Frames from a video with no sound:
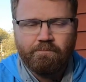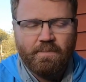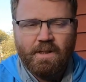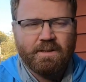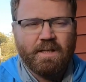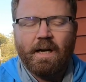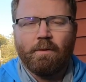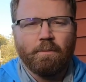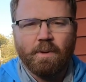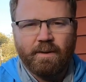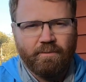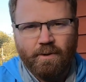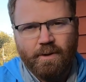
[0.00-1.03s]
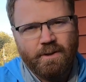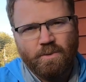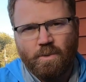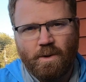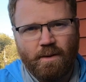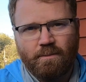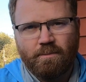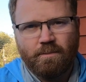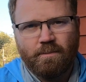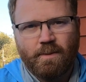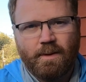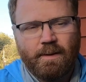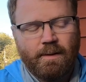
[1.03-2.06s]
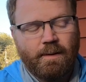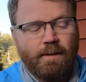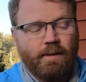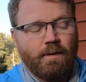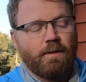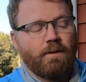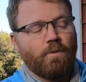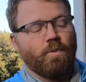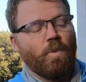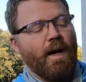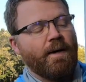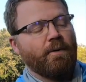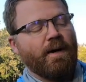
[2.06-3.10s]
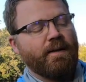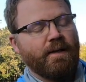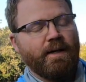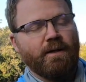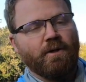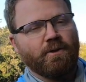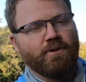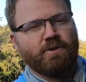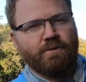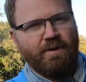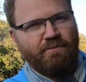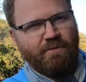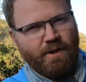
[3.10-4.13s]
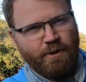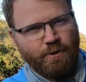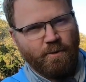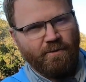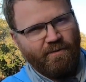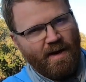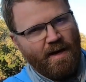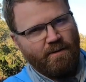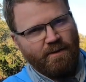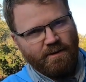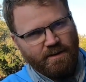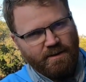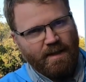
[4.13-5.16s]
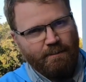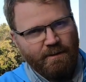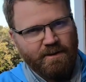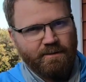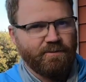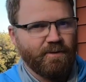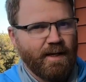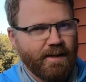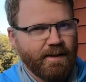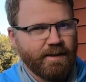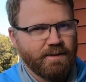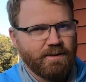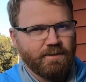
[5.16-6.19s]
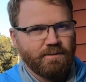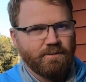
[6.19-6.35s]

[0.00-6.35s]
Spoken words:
Because I don't believe there is one. Why do I think those 3 fish were found in the stomachs of flatheads